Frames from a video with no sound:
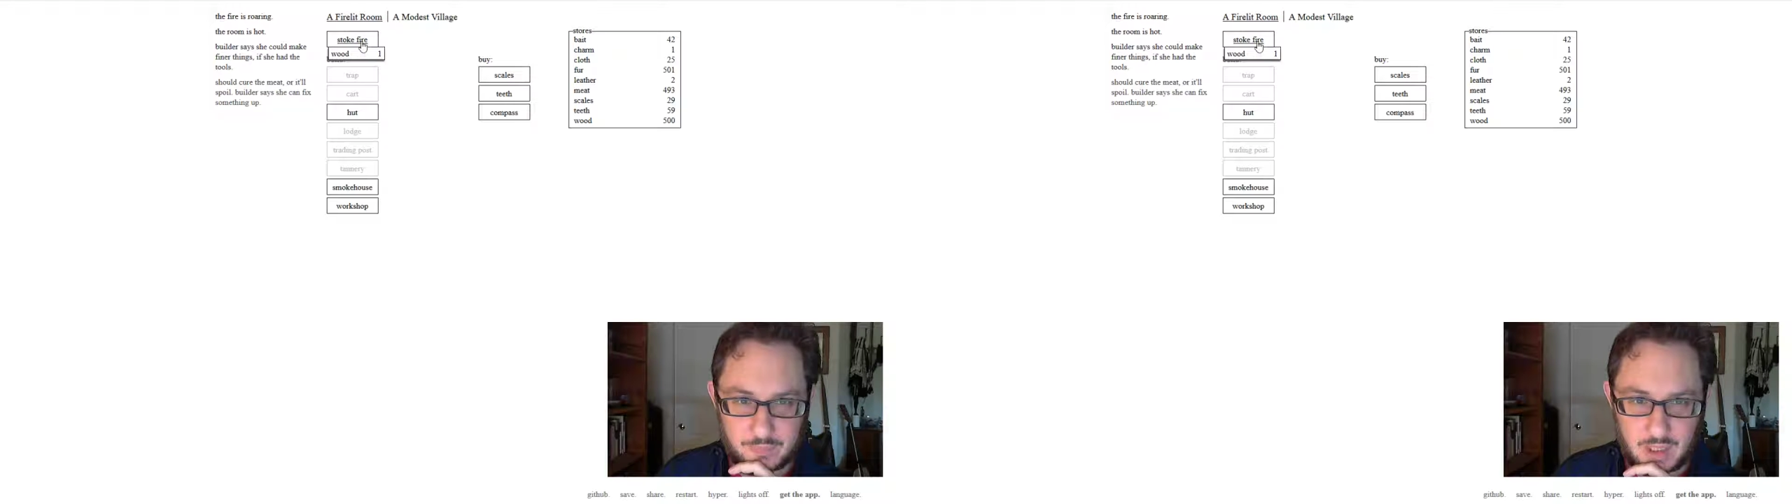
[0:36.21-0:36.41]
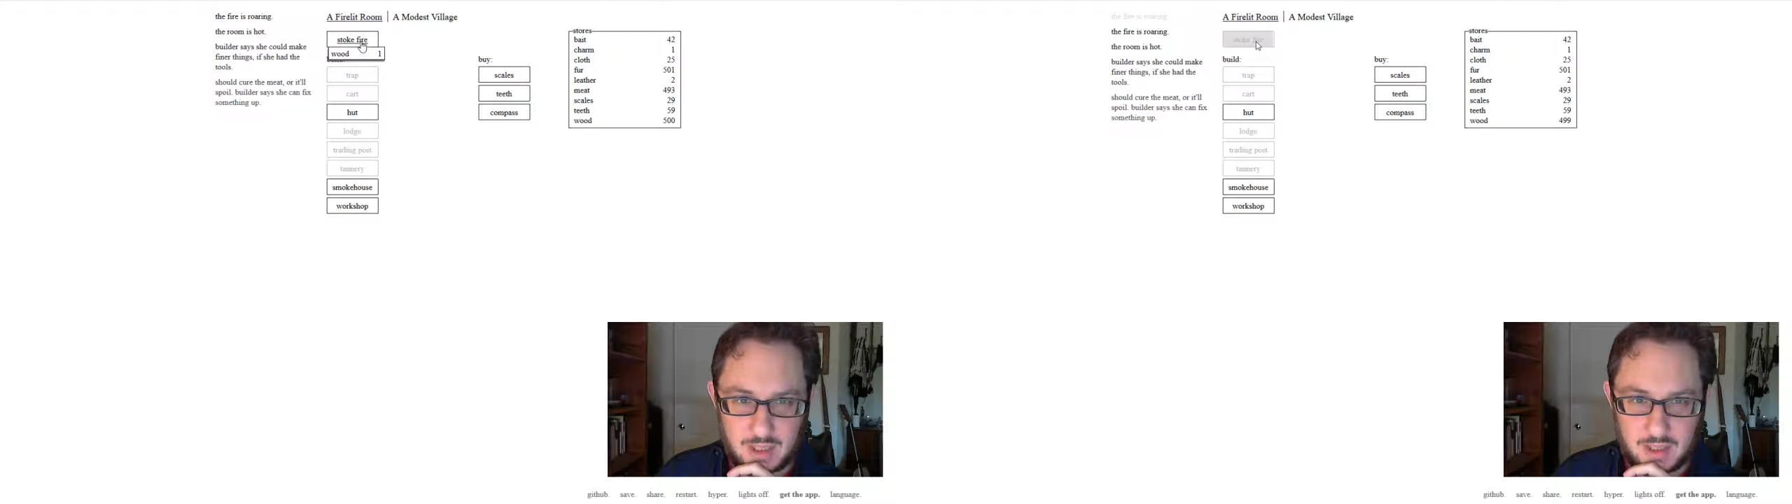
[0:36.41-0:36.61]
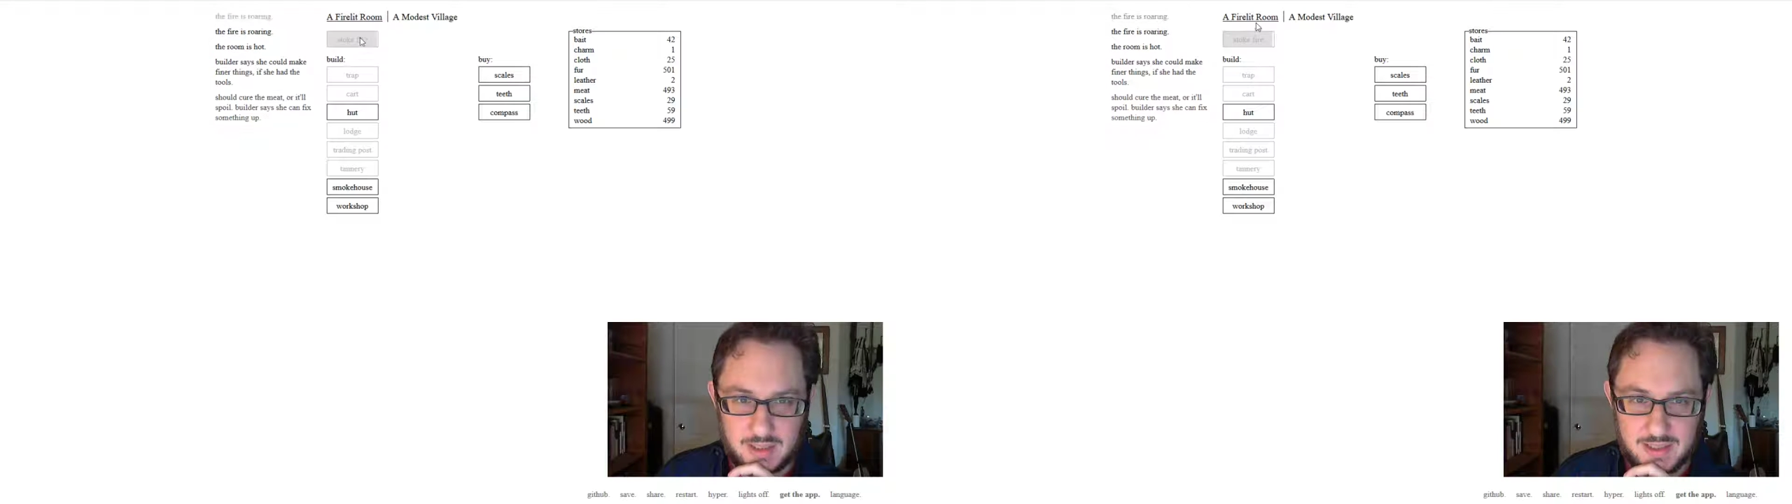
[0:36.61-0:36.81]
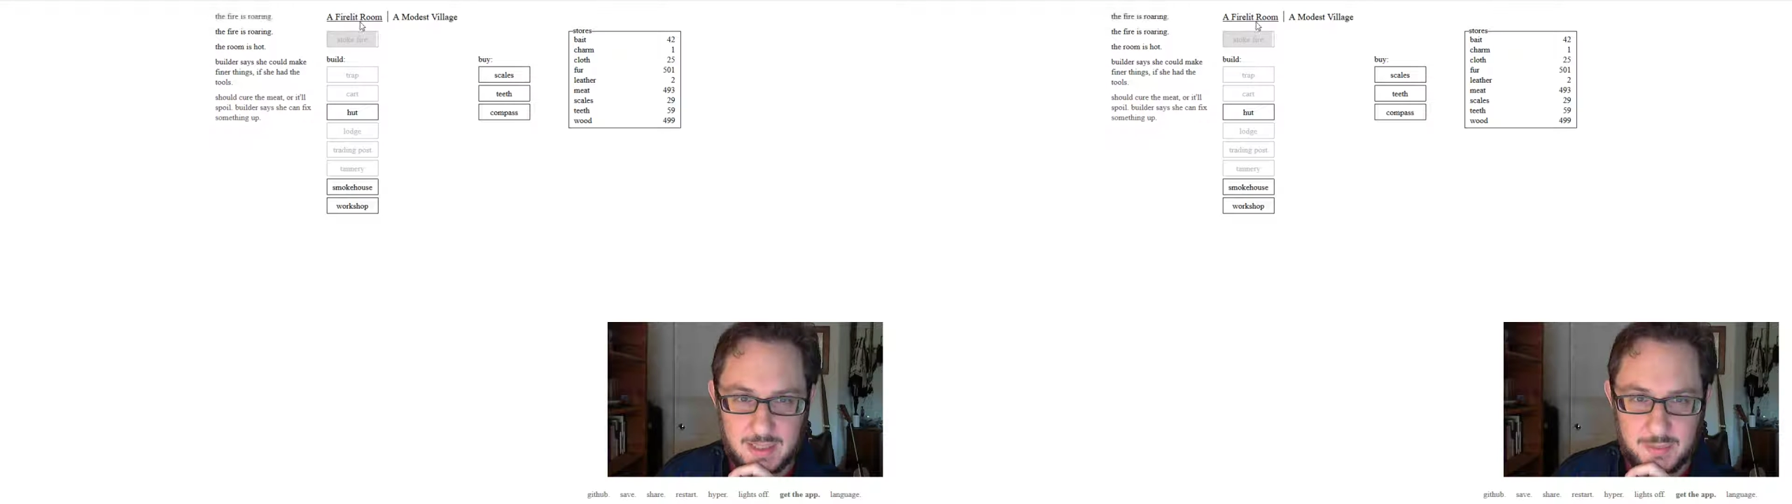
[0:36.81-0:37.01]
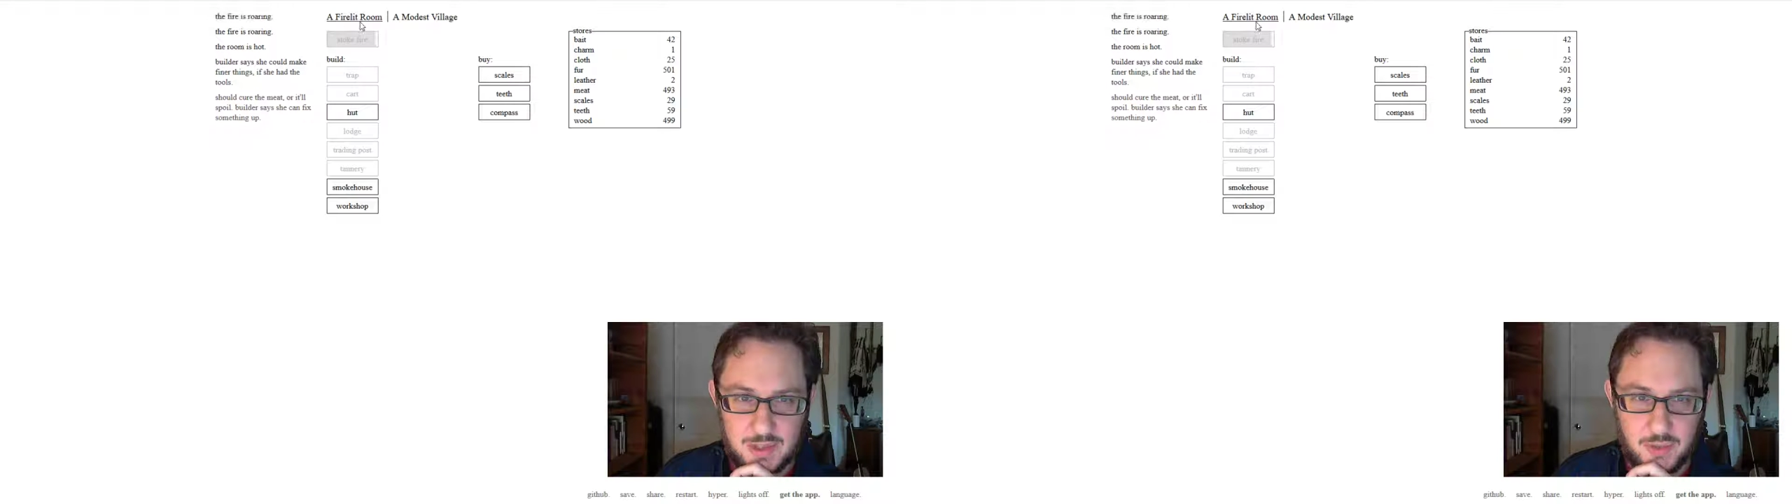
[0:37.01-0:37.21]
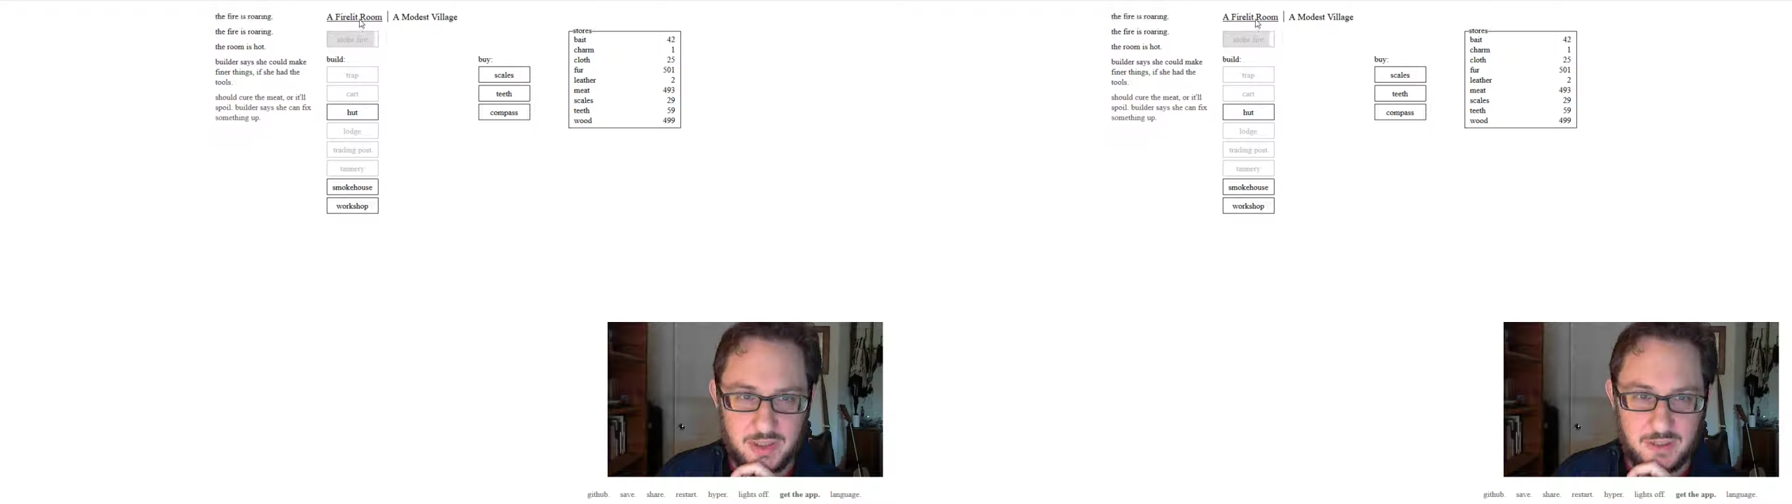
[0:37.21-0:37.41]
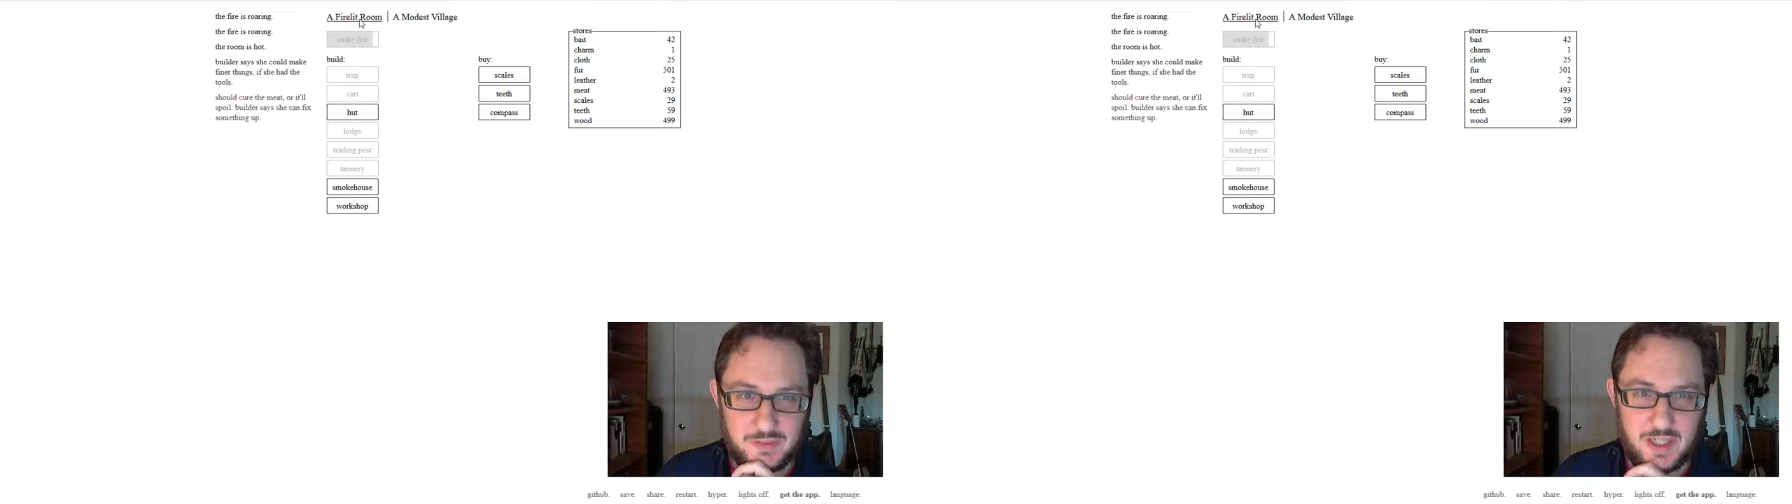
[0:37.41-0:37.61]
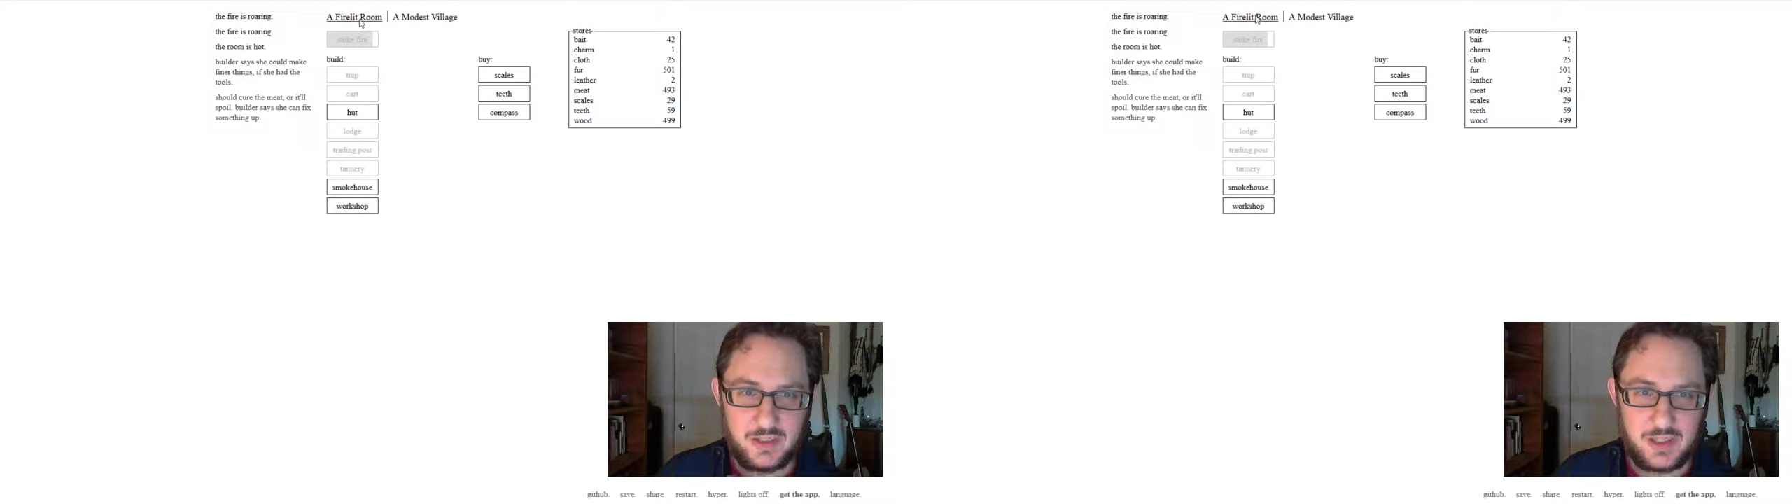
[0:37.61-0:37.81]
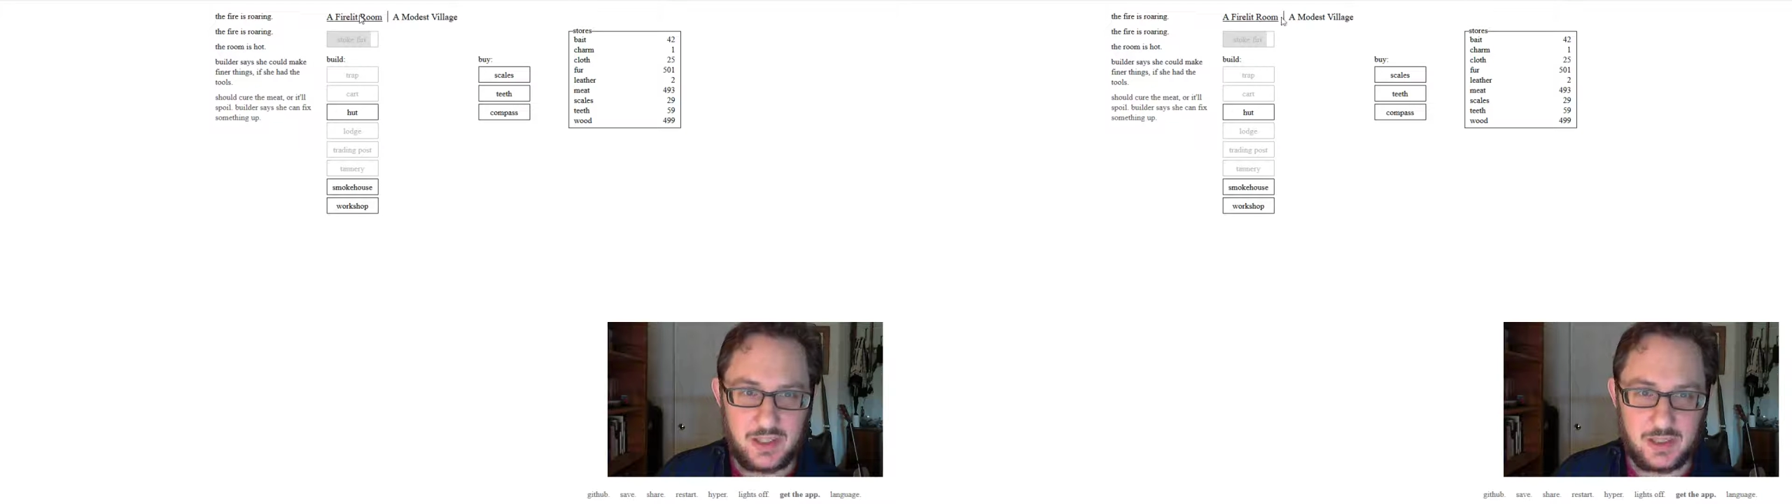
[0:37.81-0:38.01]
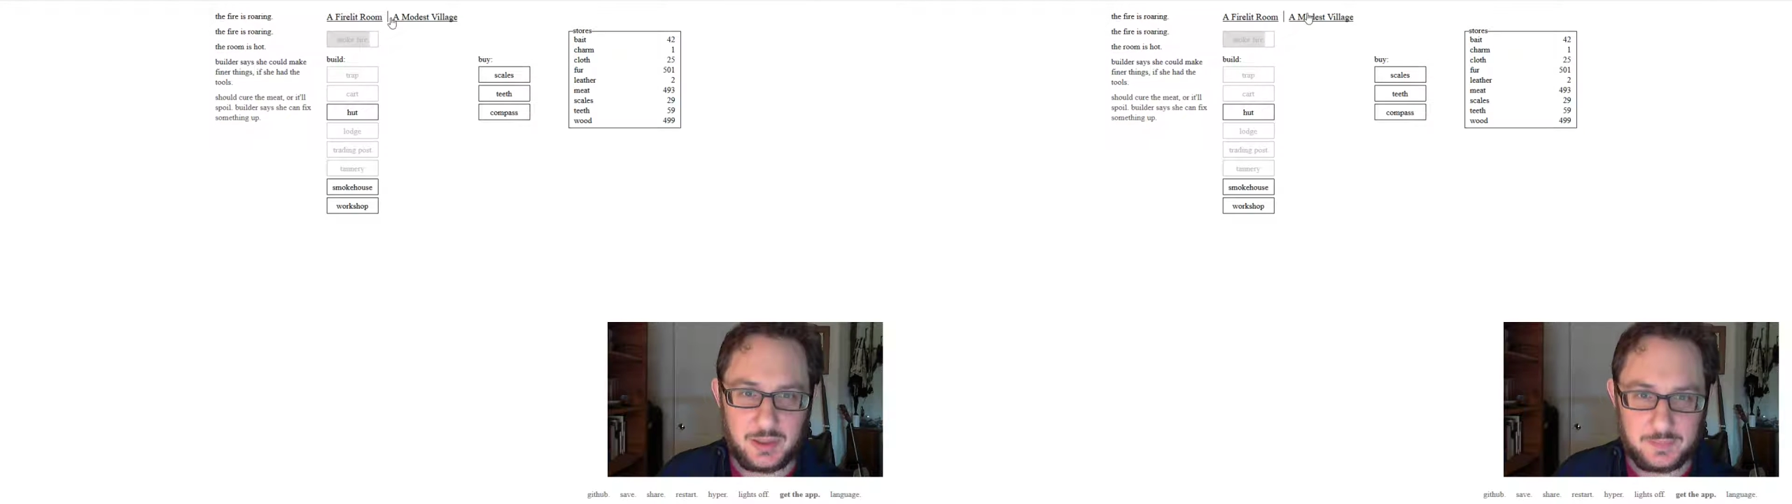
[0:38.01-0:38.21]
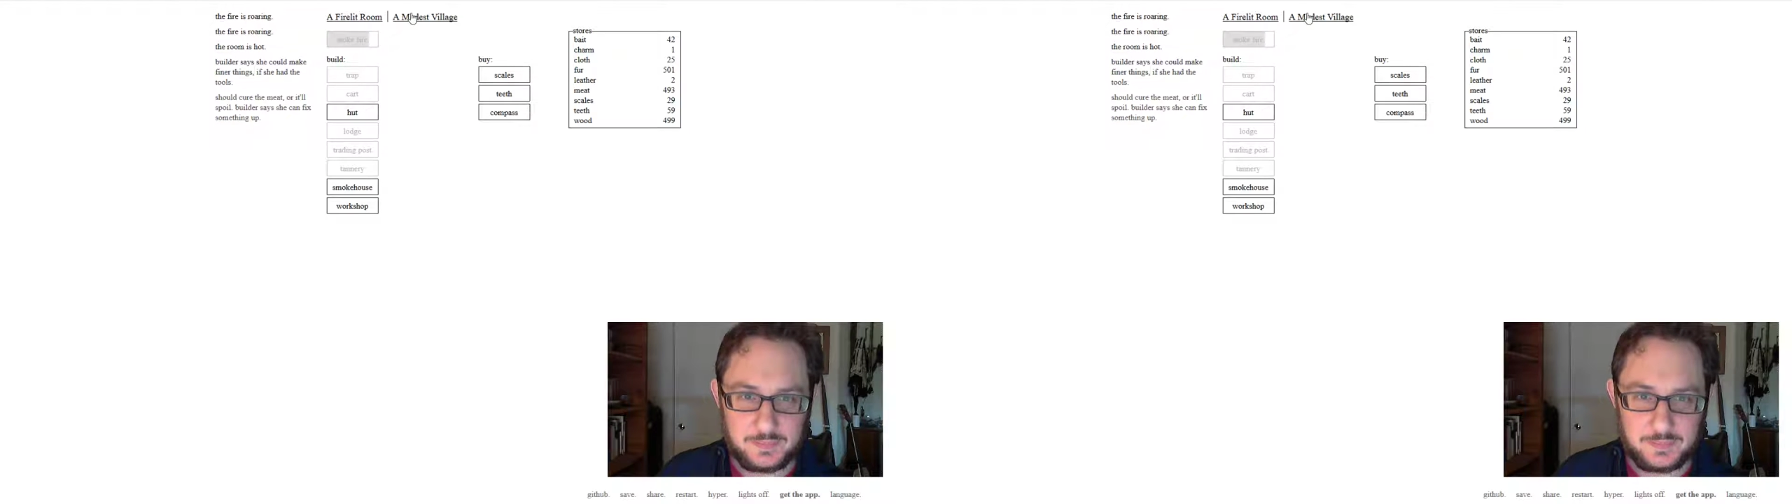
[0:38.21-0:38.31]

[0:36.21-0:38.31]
Let's keep stoking the fire here.